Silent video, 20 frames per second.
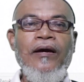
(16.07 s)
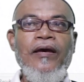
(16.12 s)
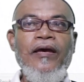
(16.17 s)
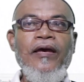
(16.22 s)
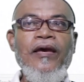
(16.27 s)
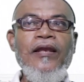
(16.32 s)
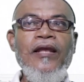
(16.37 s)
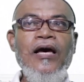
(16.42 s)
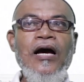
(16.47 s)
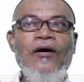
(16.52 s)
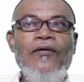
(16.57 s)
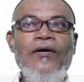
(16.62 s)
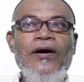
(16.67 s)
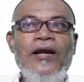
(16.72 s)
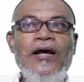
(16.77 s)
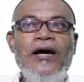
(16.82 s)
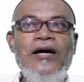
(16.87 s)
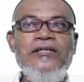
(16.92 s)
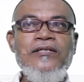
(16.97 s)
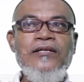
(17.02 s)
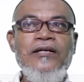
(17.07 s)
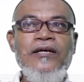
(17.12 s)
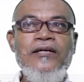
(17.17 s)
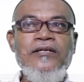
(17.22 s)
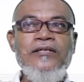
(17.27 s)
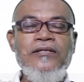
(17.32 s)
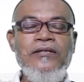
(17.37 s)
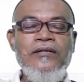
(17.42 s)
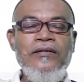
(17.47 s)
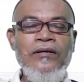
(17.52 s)
In our last
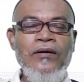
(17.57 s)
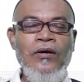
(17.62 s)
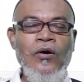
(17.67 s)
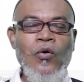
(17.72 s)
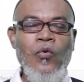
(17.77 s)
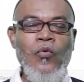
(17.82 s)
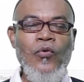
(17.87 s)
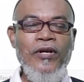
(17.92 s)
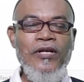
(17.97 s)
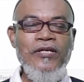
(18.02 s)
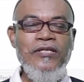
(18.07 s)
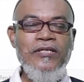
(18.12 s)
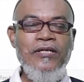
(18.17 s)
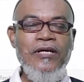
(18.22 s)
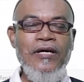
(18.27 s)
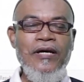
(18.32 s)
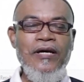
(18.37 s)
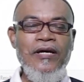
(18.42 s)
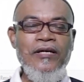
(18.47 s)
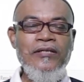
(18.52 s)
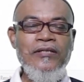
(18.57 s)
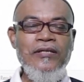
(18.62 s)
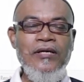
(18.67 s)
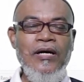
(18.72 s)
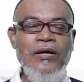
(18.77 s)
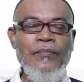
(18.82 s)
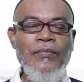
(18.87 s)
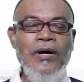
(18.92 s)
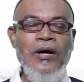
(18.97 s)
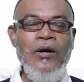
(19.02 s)
lesson, we discussed
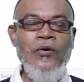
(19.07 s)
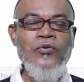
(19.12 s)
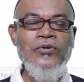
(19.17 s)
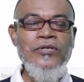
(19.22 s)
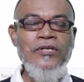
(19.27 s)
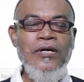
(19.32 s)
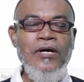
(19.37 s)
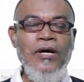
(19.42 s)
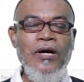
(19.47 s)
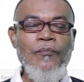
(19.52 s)
about